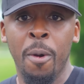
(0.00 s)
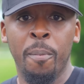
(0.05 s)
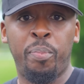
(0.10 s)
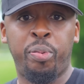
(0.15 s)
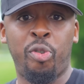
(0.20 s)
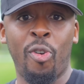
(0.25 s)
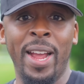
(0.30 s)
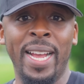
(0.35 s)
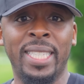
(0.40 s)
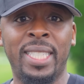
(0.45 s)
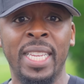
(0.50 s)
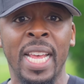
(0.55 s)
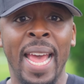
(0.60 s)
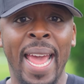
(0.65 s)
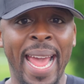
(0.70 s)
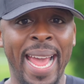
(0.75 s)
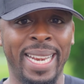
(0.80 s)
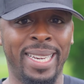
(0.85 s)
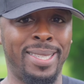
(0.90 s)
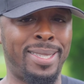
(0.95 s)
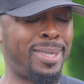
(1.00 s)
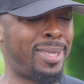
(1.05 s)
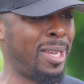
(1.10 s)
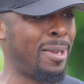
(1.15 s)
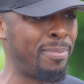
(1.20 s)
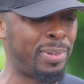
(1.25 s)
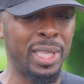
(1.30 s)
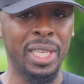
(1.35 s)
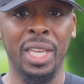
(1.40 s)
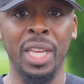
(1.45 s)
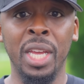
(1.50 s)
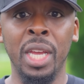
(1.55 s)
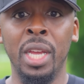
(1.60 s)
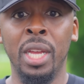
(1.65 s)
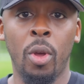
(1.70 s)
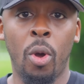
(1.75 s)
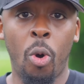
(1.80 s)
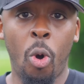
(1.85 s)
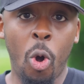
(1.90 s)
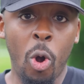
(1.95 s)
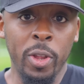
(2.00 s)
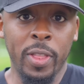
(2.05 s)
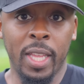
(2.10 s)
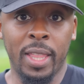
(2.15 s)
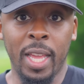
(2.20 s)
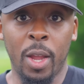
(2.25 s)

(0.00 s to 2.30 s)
press, and assembly or that